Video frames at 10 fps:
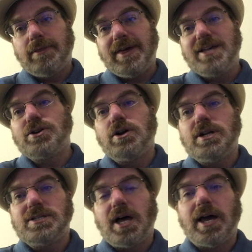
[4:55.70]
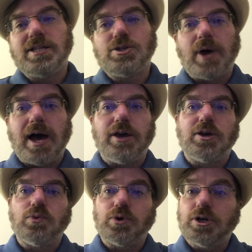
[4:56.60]
These are designed so how you
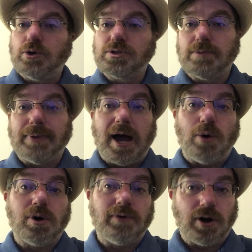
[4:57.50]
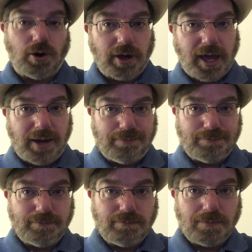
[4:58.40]
can reduce the power of a hurricane